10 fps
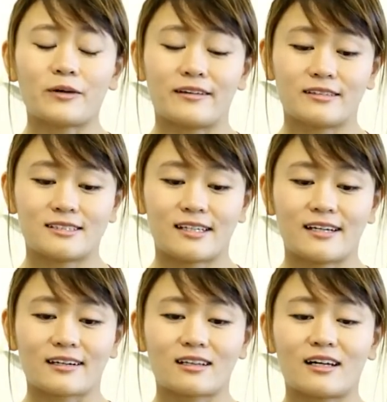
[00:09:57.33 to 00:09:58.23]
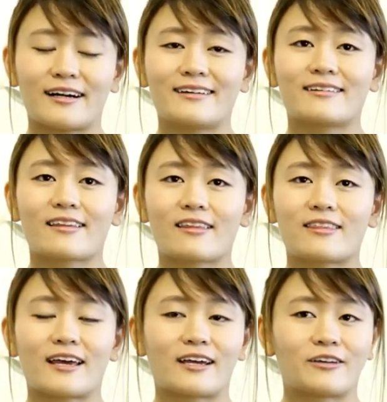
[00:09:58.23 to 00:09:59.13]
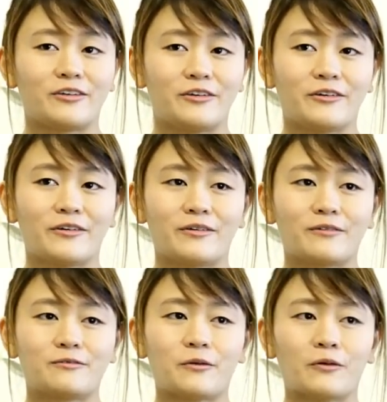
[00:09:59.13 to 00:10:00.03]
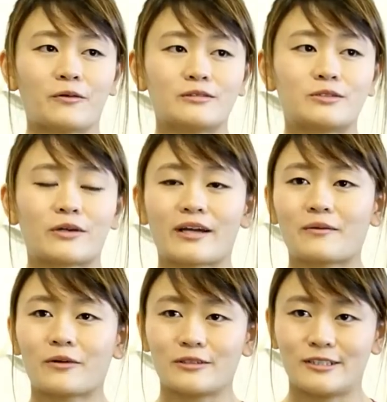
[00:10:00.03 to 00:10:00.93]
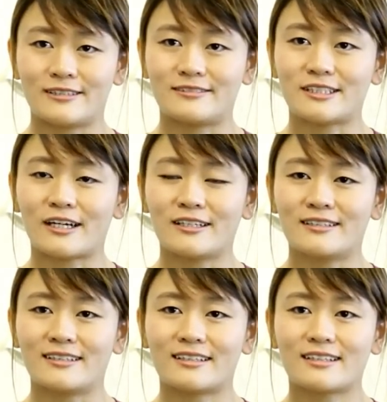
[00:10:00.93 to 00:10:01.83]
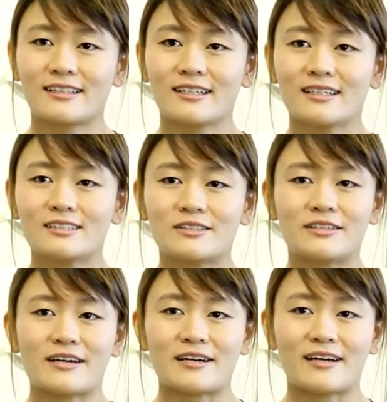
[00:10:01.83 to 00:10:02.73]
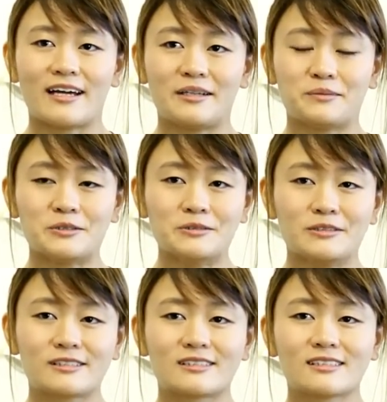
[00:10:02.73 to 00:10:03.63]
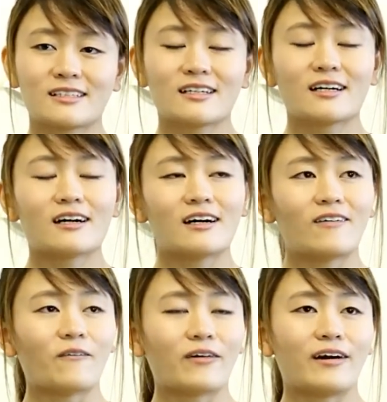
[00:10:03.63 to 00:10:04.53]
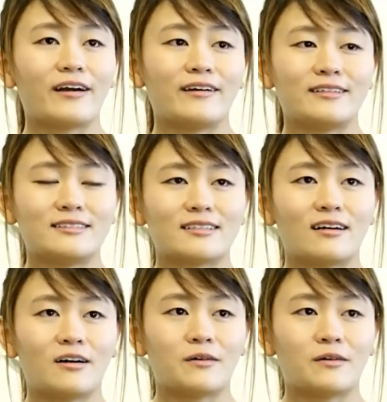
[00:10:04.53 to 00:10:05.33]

when say a client thank you for doing what you have done to their animals, and